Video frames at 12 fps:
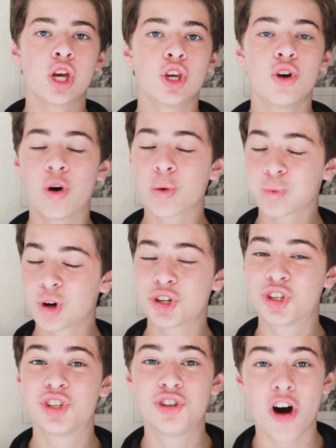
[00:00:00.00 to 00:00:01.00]
your
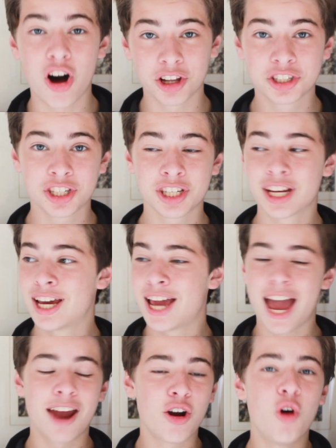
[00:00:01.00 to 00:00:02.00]
results
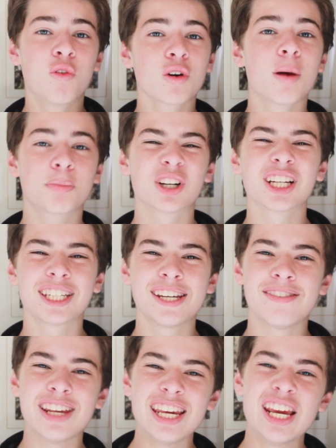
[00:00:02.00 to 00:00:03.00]
and overall
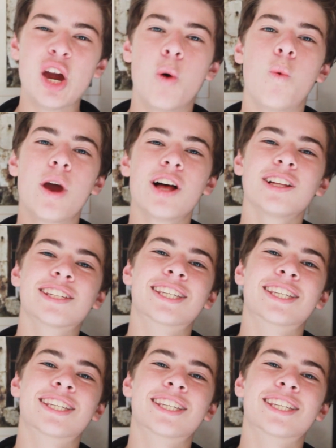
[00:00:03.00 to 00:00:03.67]
productivity will